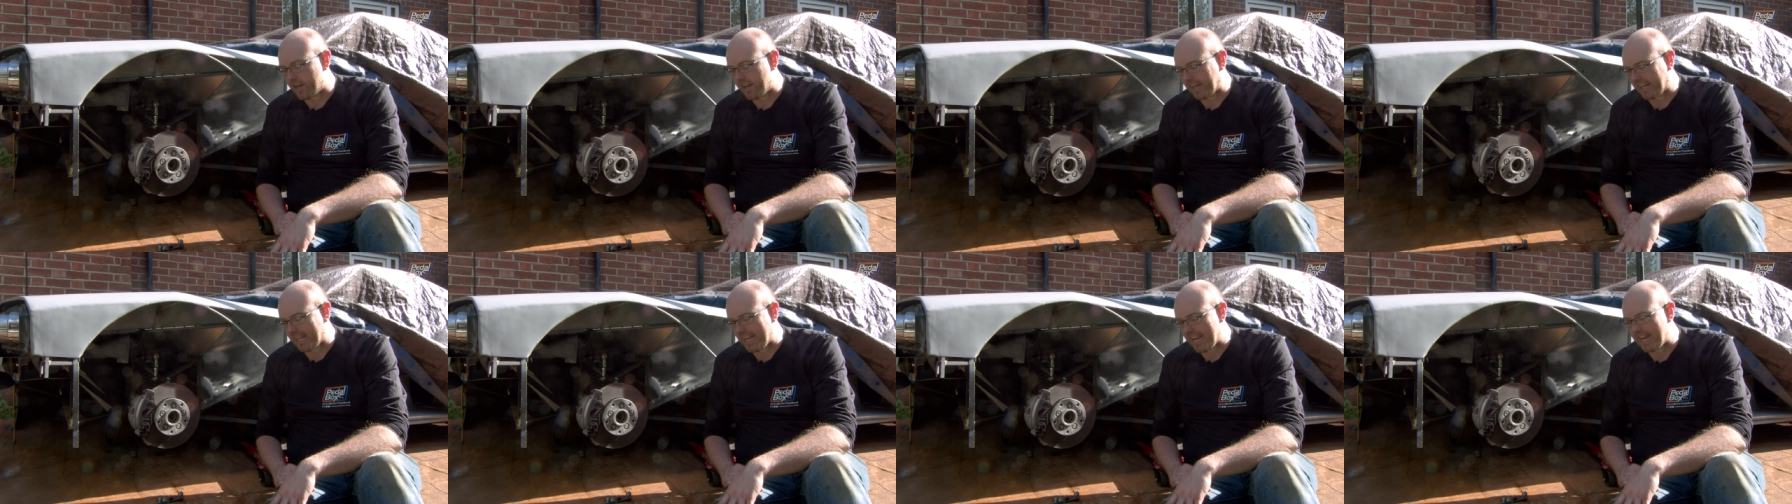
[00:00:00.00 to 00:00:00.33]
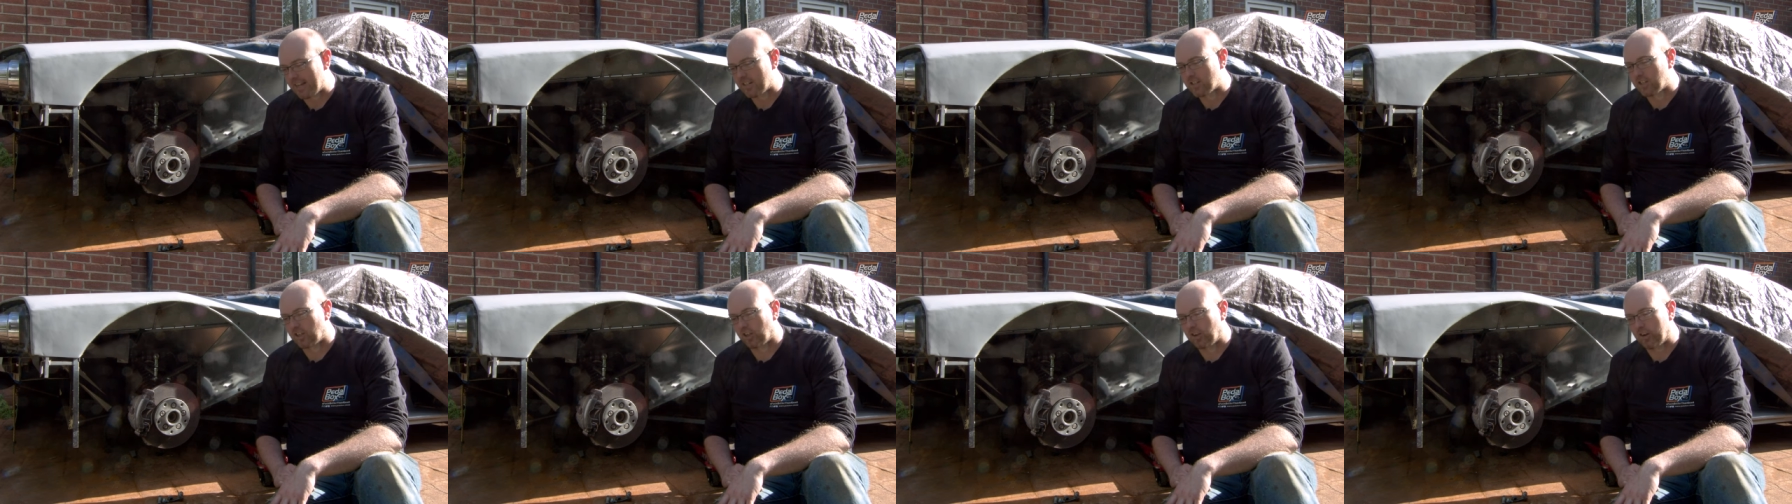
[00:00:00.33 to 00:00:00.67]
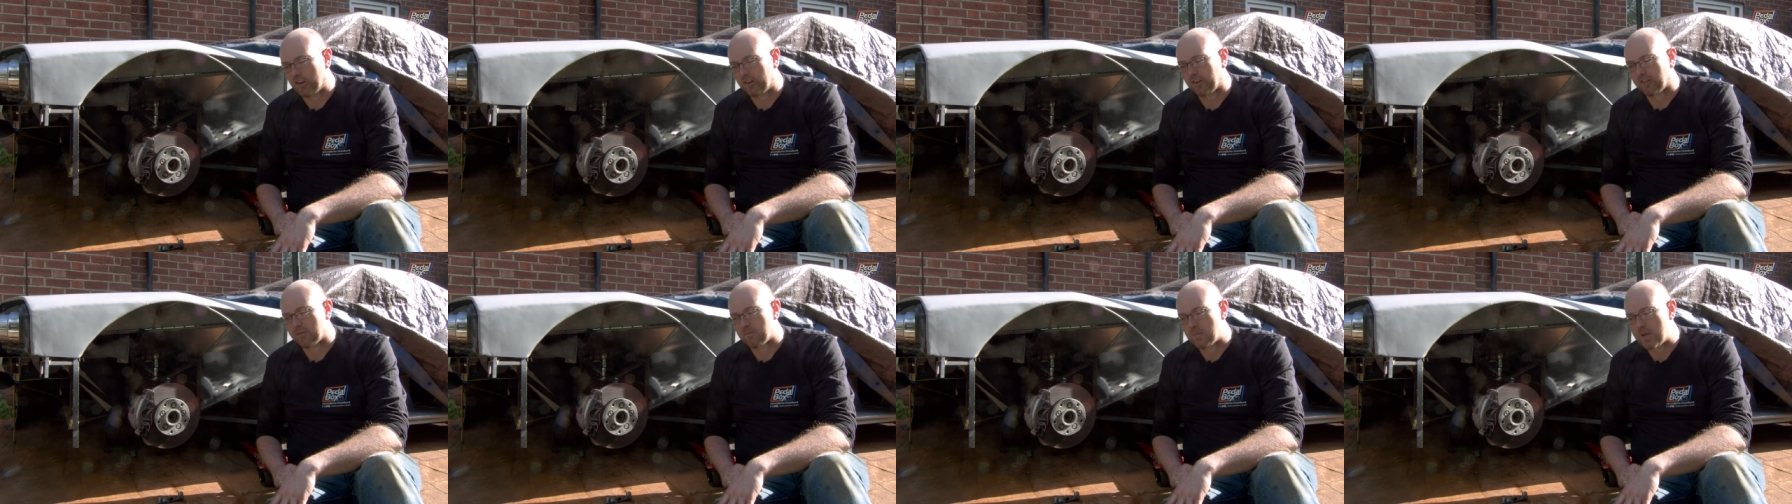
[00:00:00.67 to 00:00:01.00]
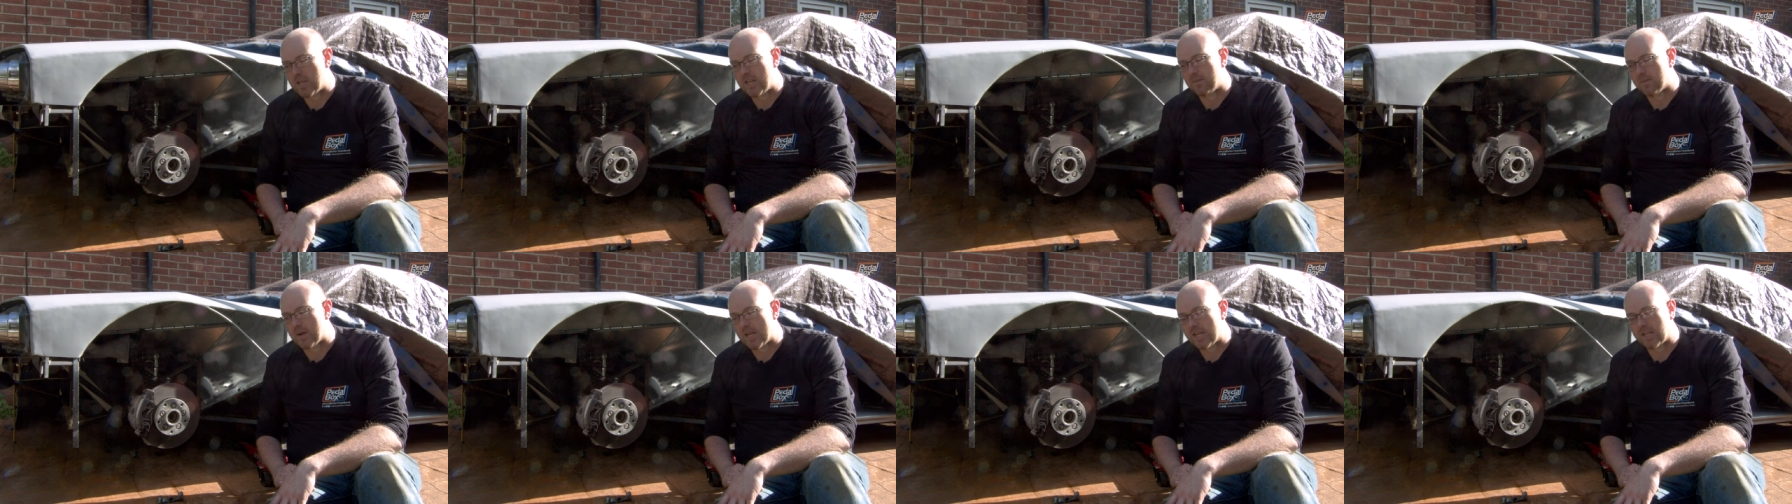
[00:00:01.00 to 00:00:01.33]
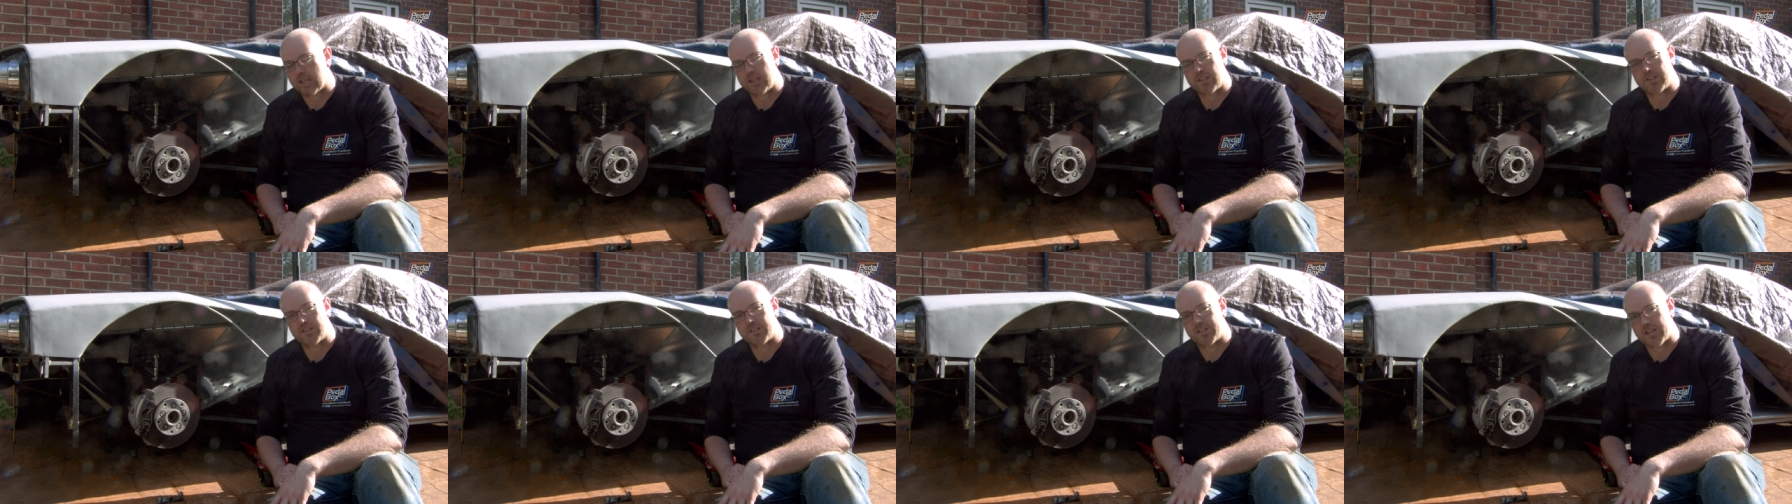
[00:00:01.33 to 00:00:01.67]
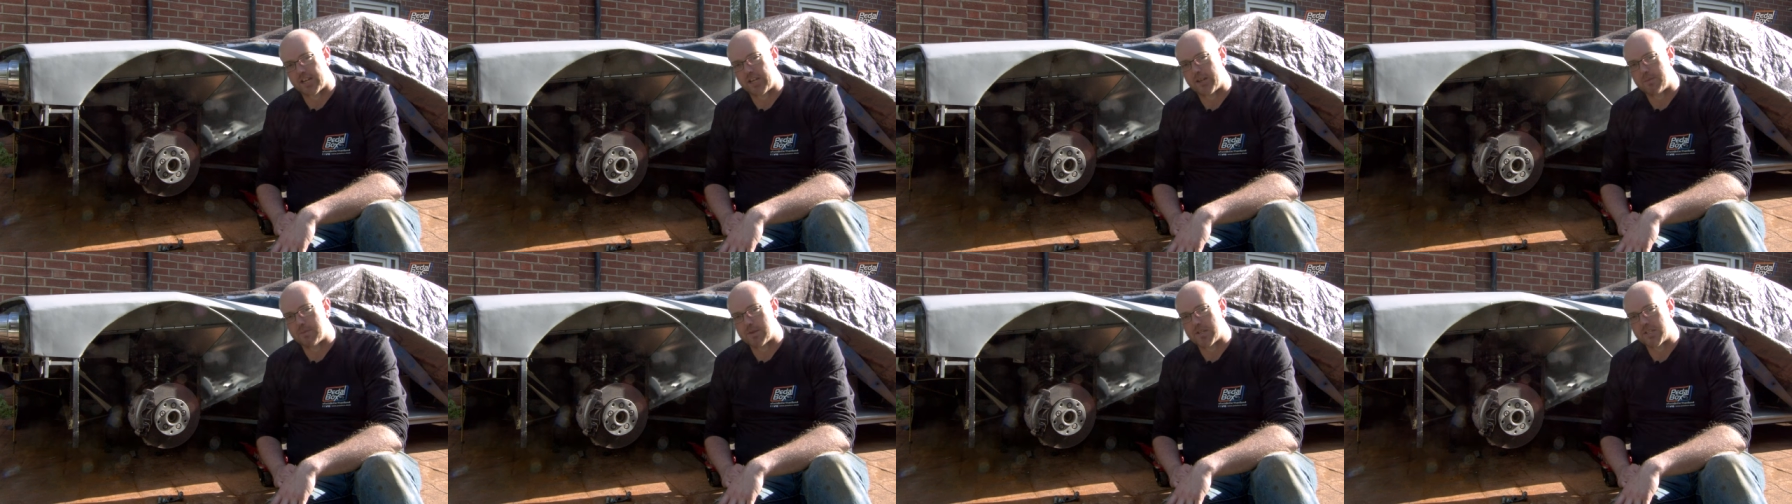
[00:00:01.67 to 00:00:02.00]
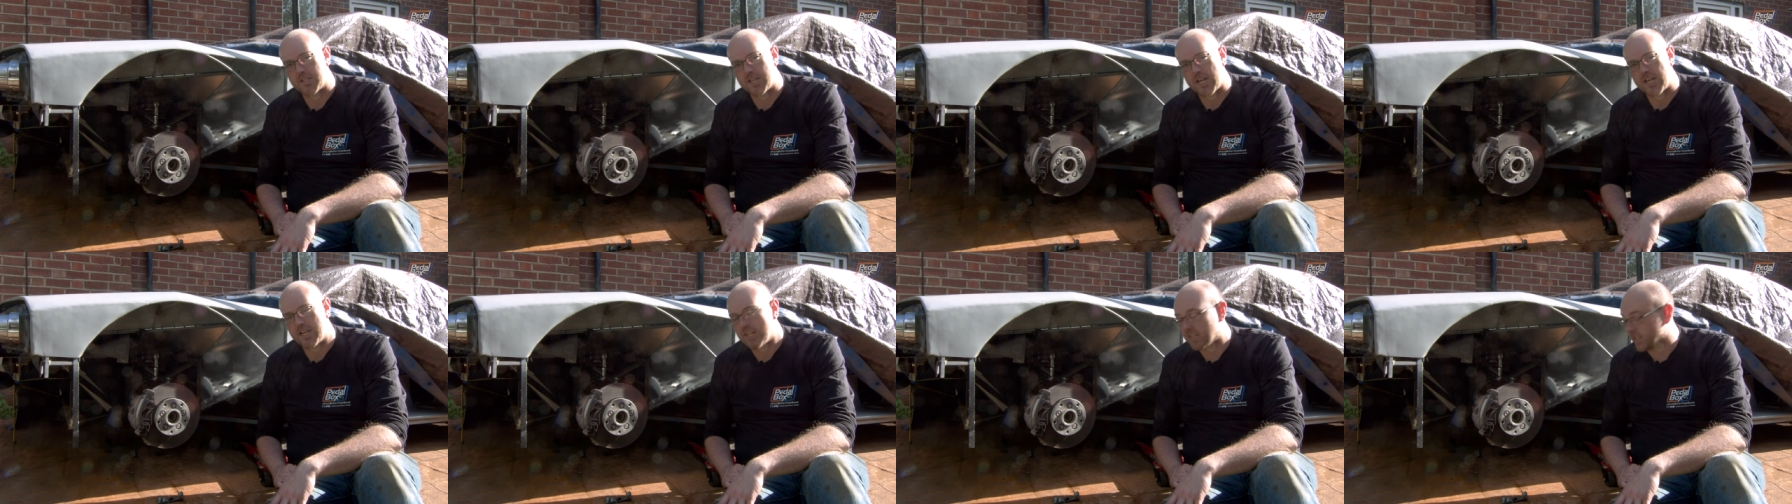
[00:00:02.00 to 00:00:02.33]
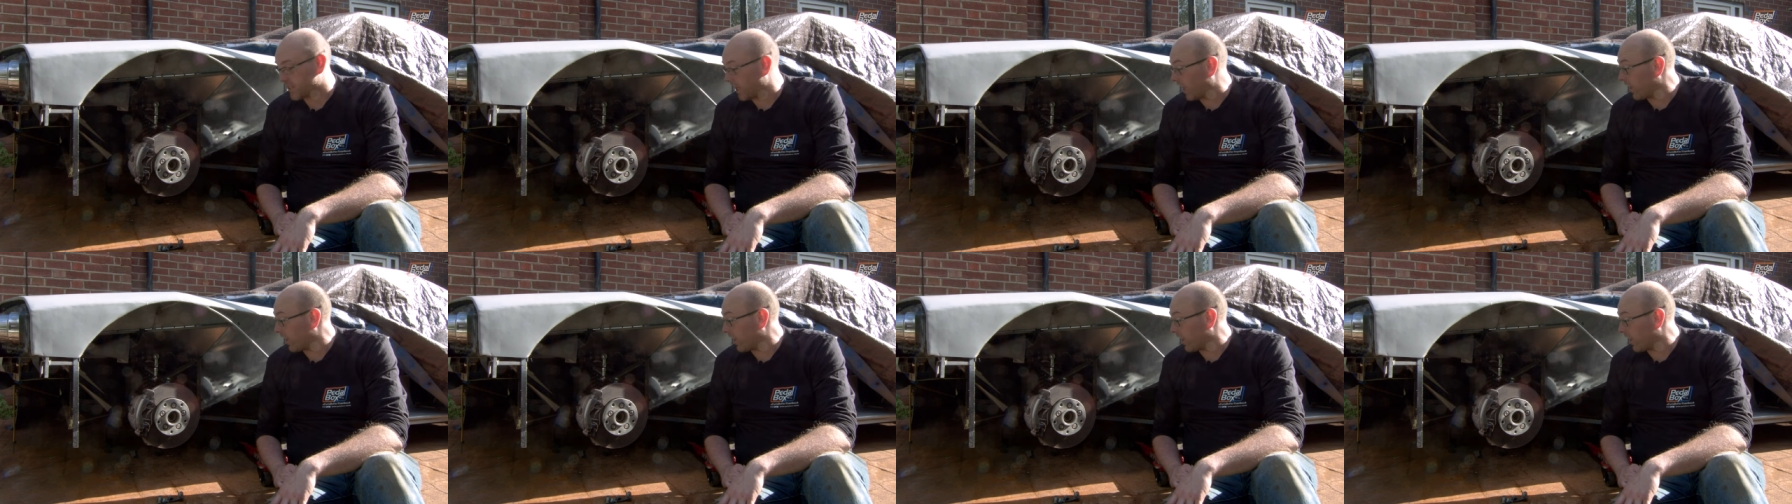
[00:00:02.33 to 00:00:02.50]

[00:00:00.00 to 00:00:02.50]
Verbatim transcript: a catalogue of me making silly mistakes,